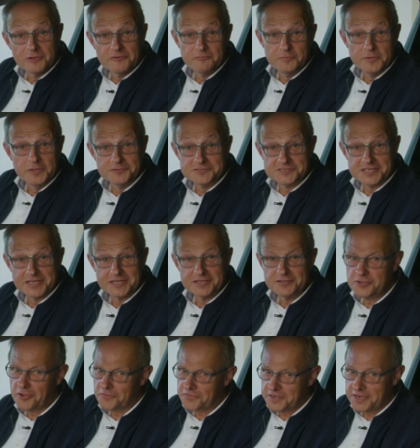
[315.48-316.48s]
of music,
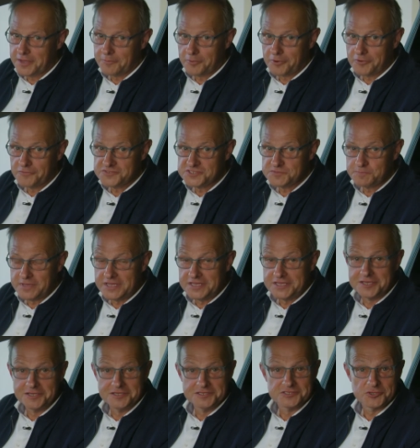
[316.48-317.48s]
not the number of
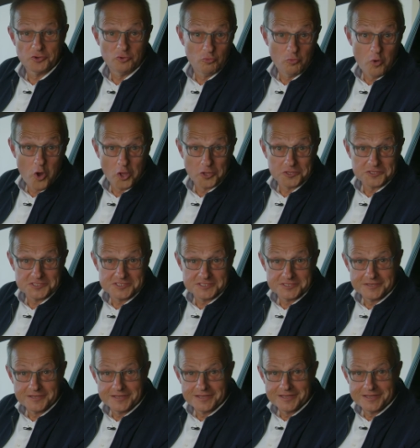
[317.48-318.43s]
speakers or watts.